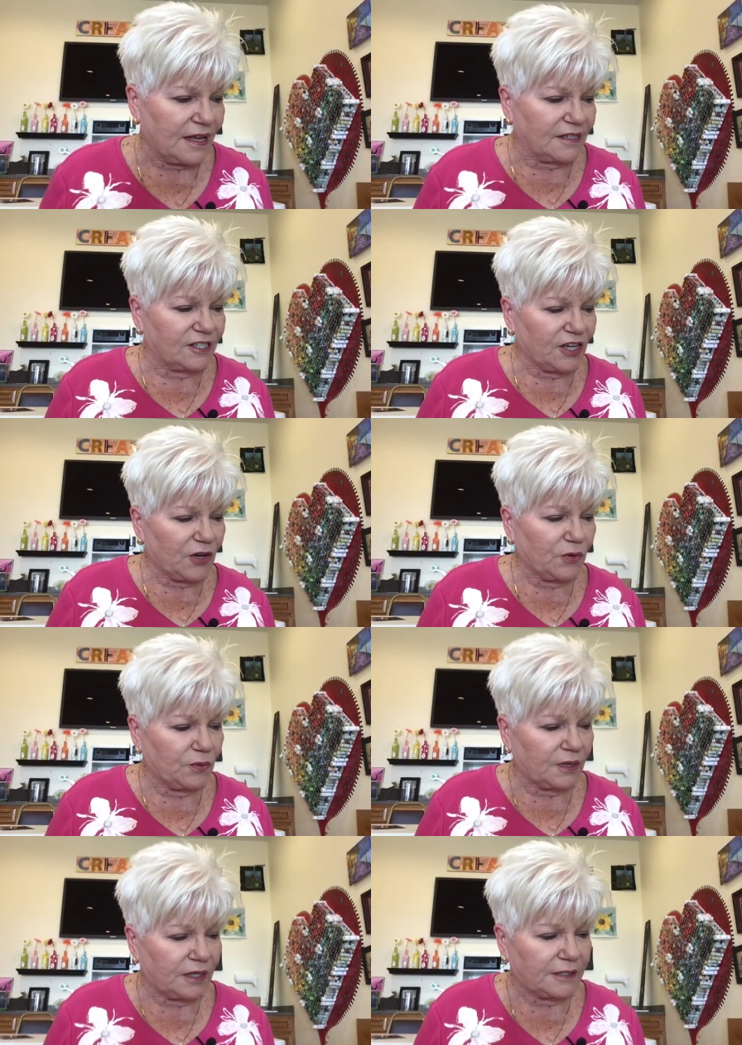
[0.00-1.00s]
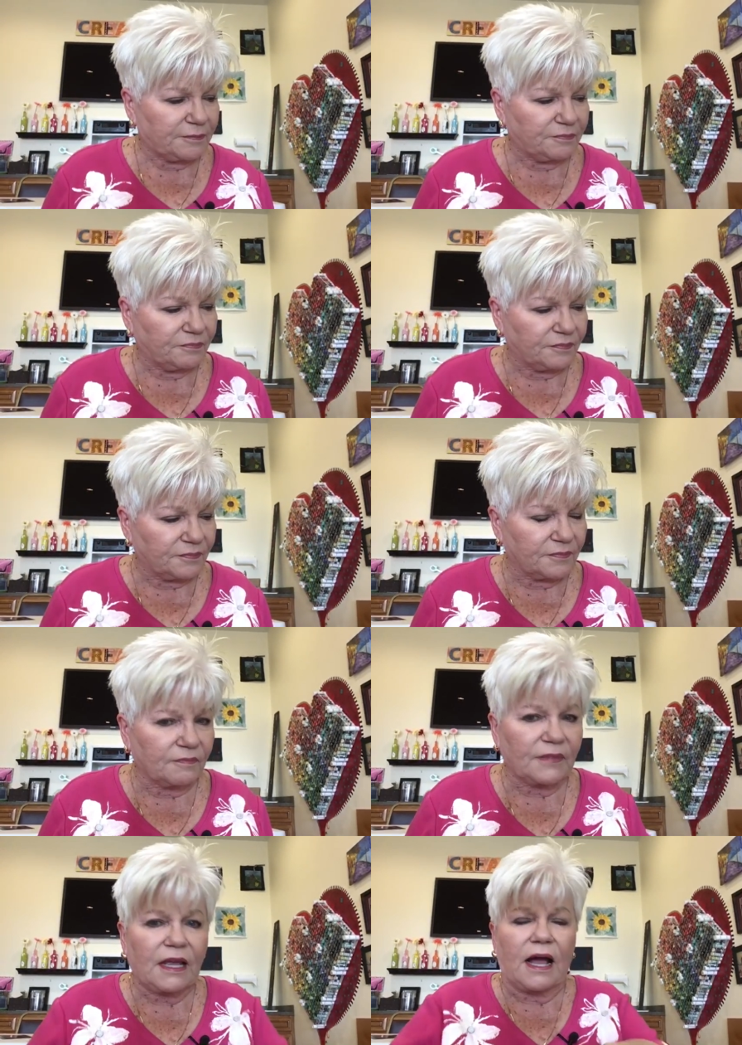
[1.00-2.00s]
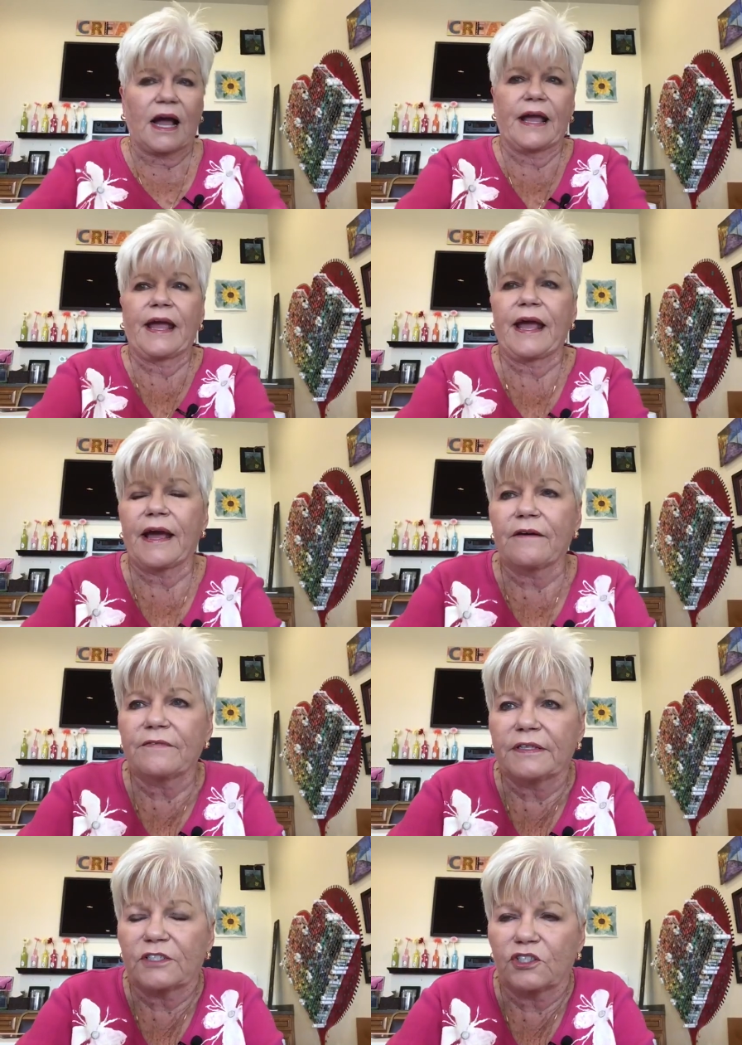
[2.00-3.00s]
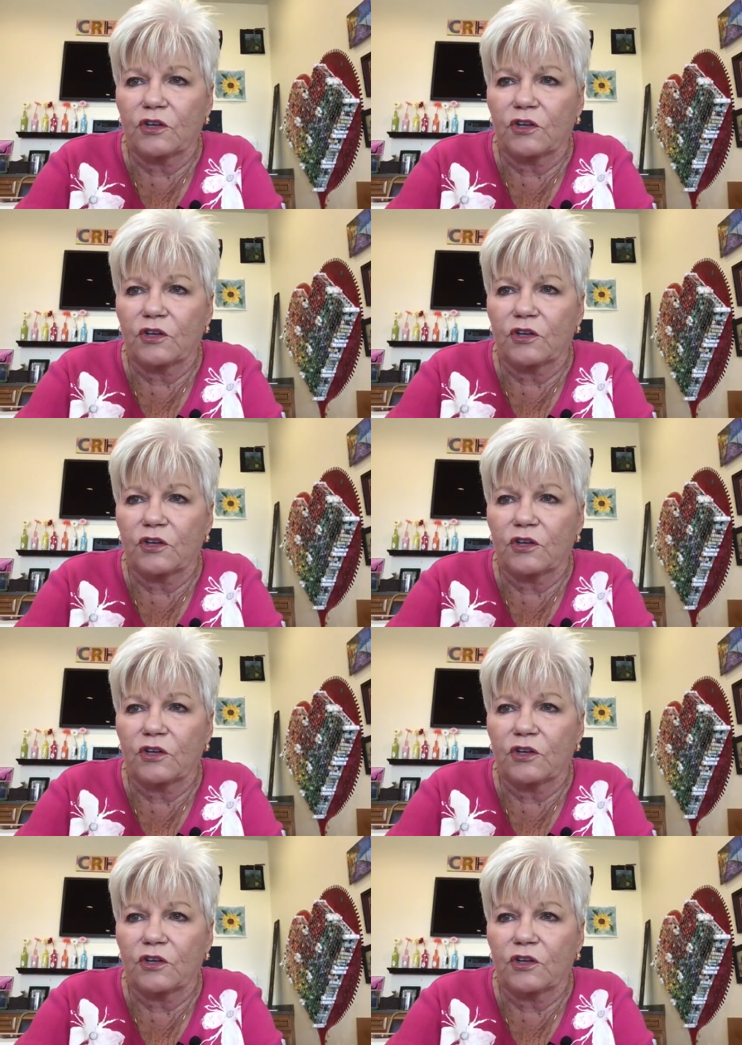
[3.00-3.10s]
So I have this,